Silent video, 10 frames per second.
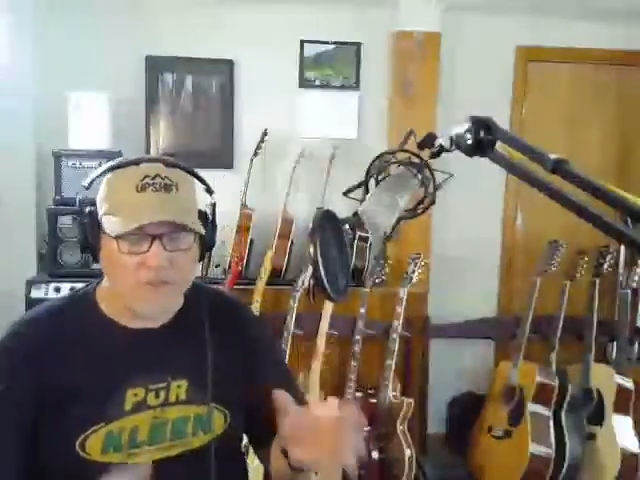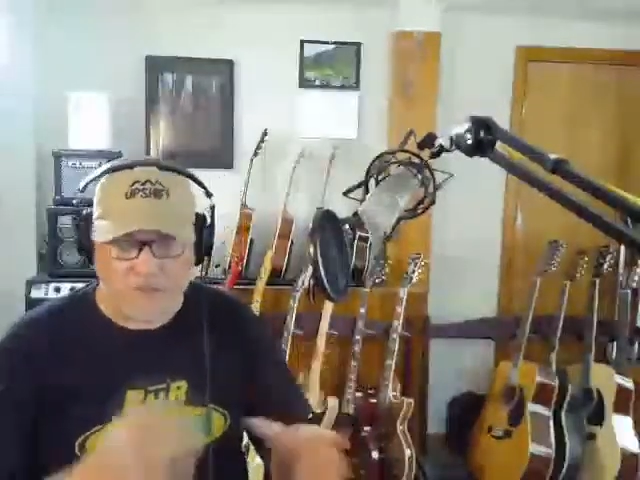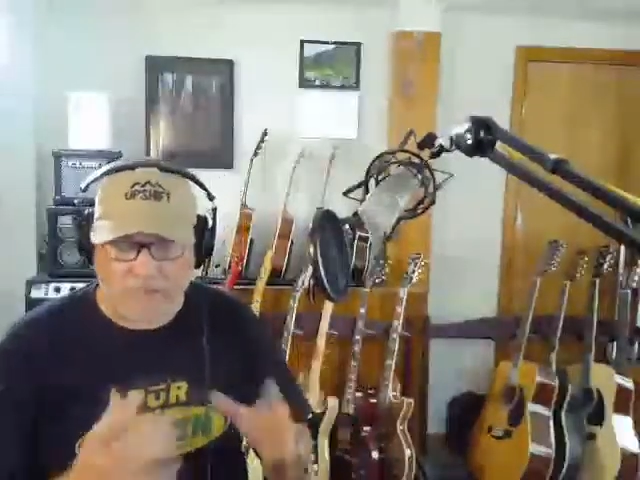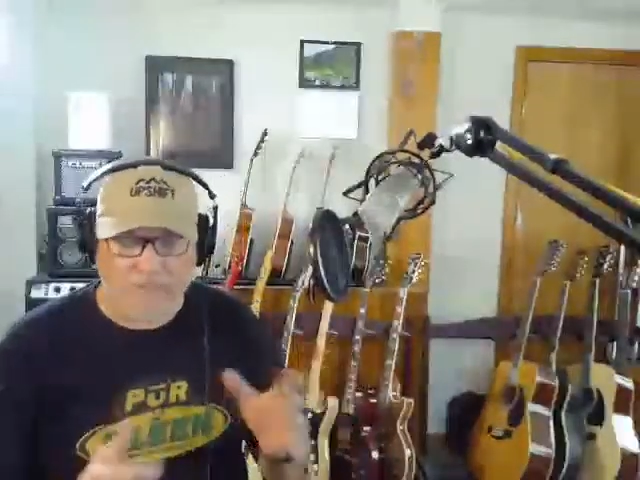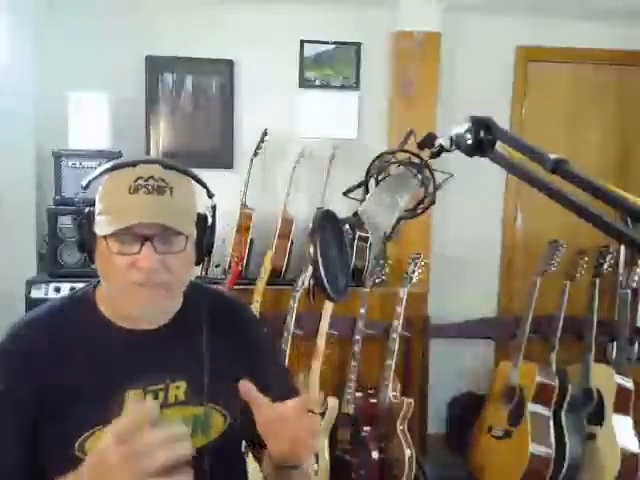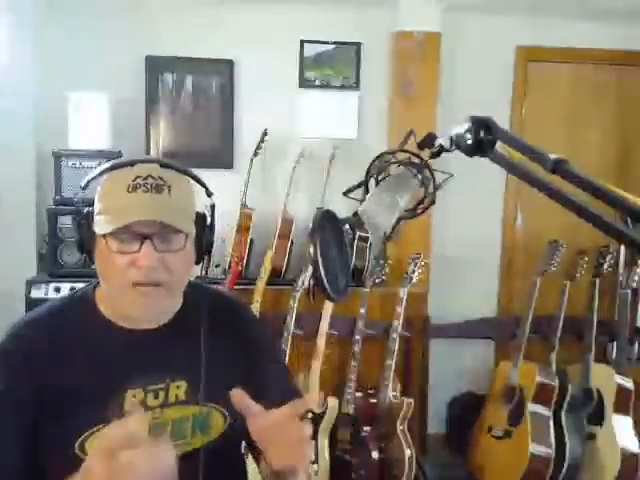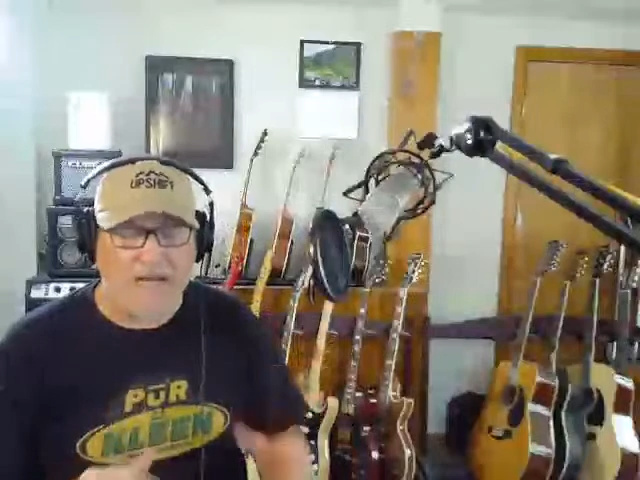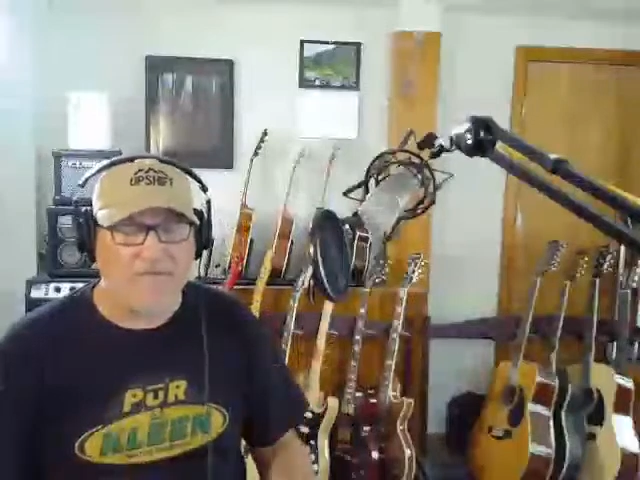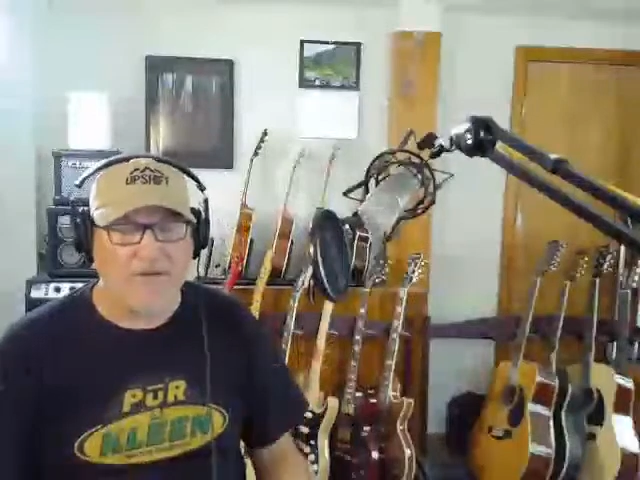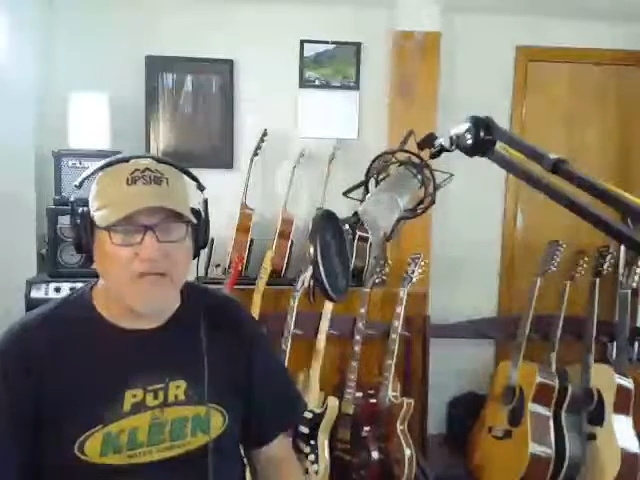So I'd been by
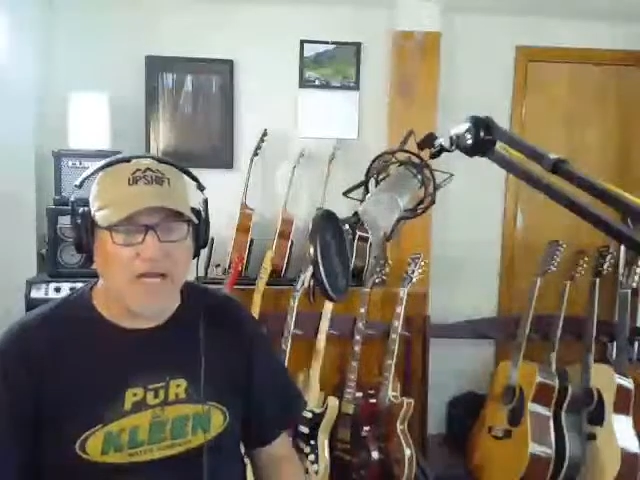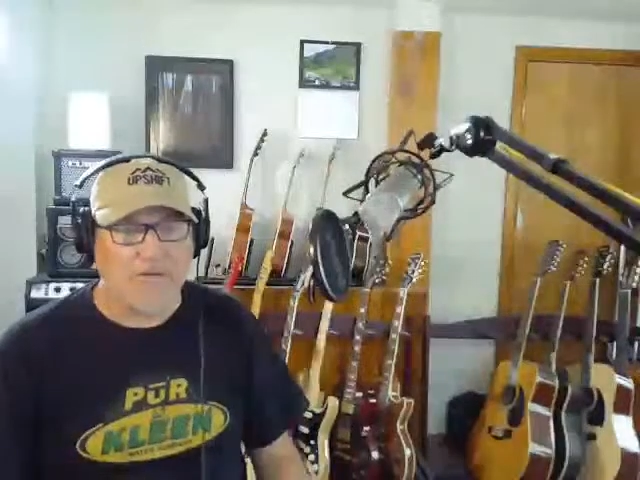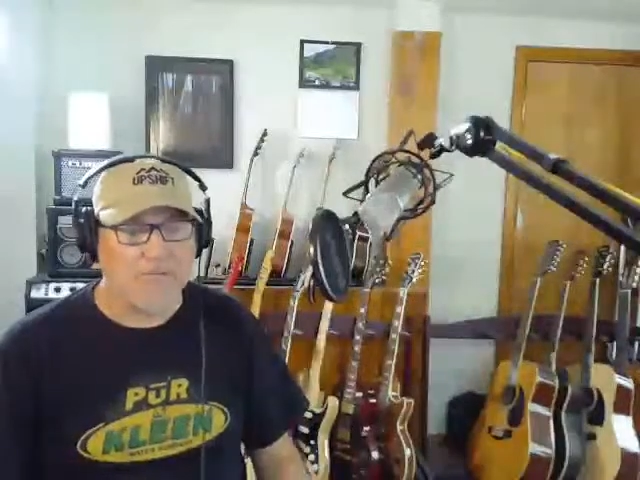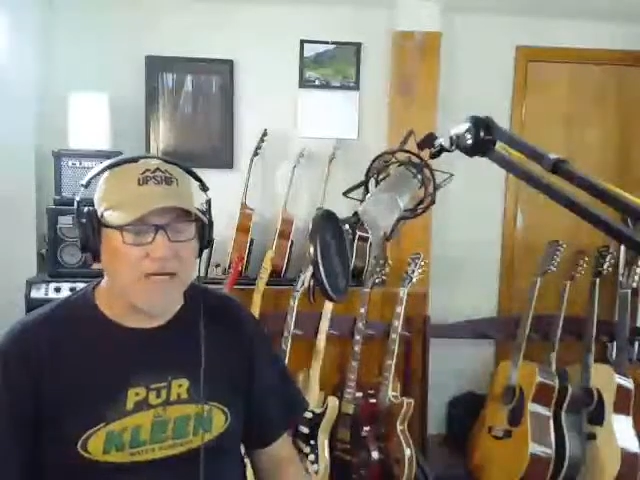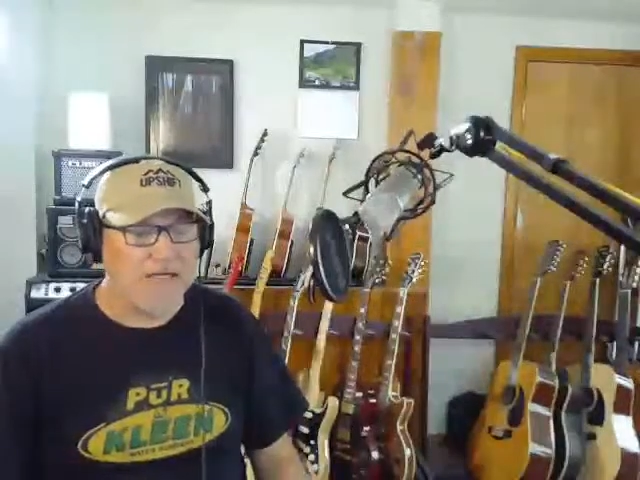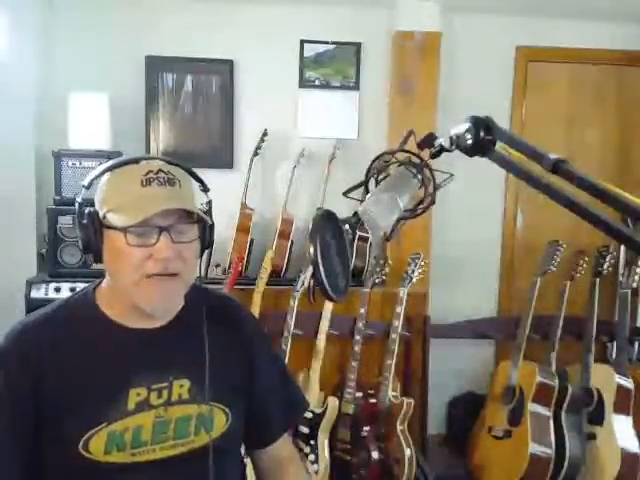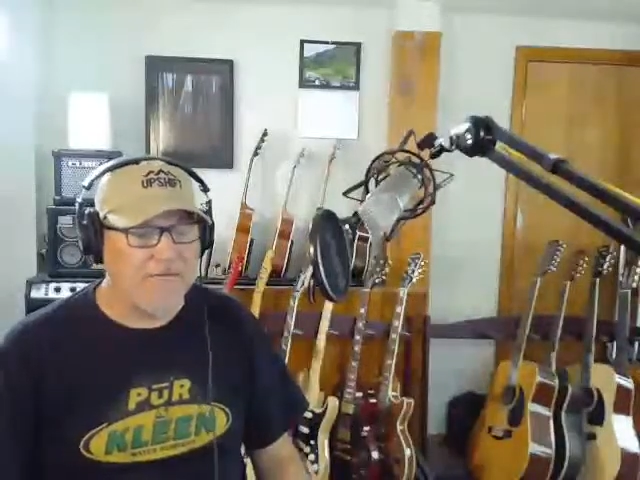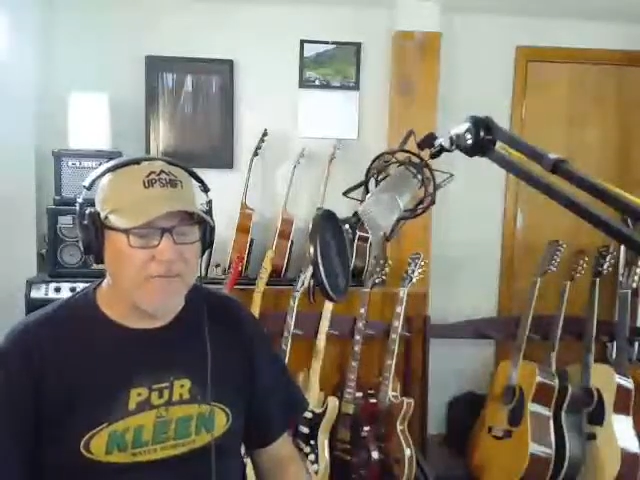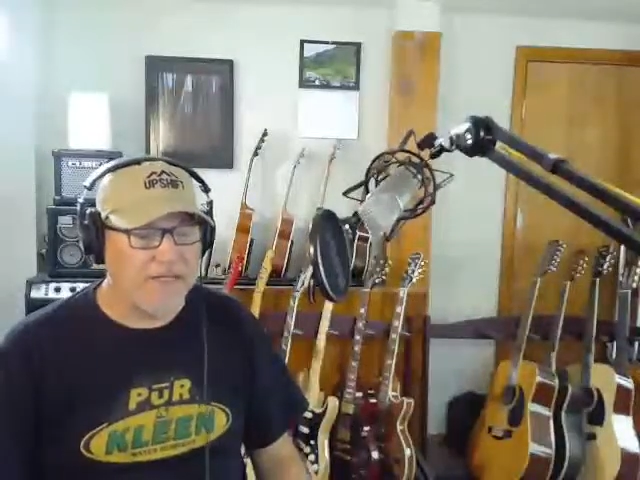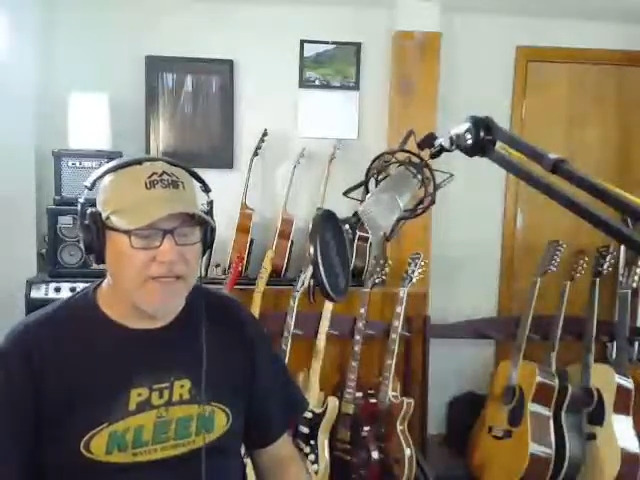a few times, but I'd
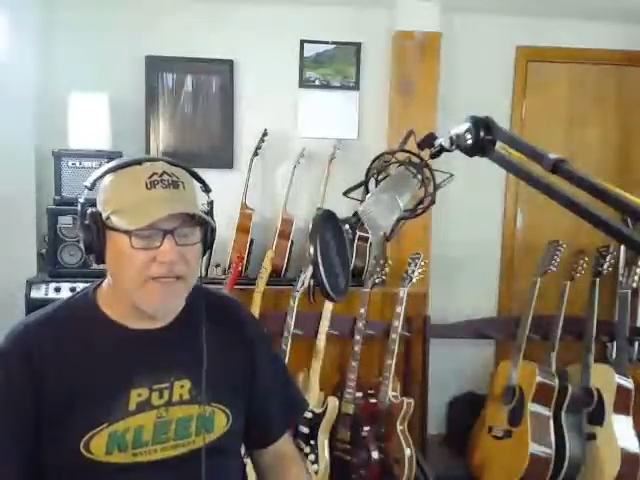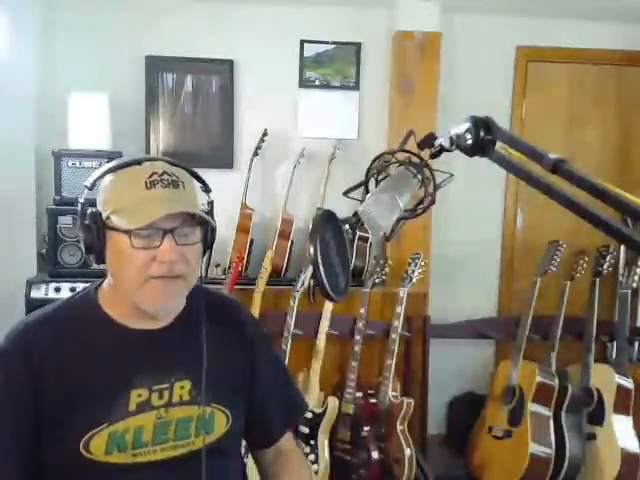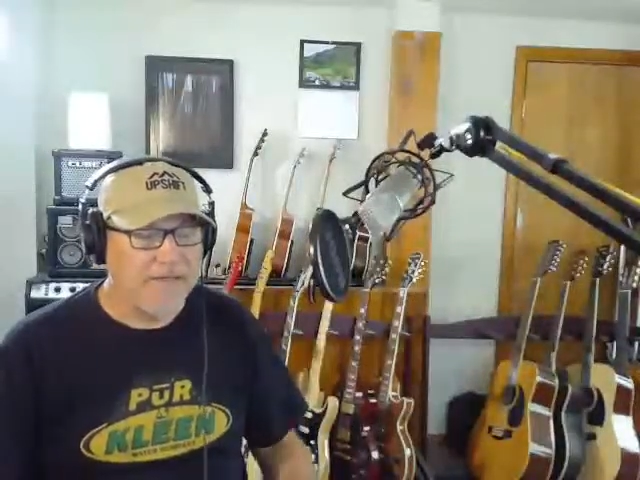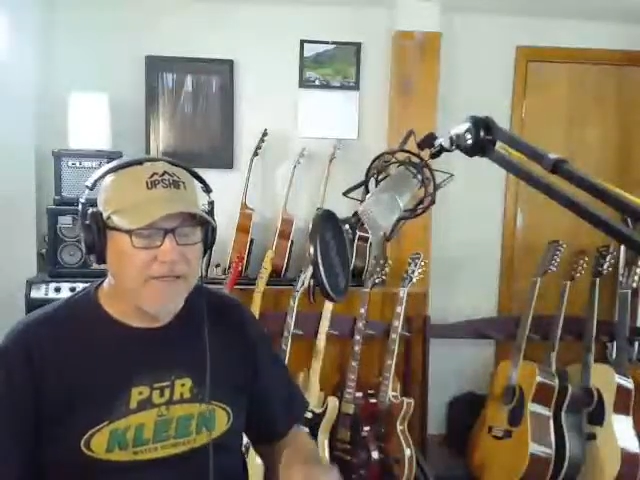never been in.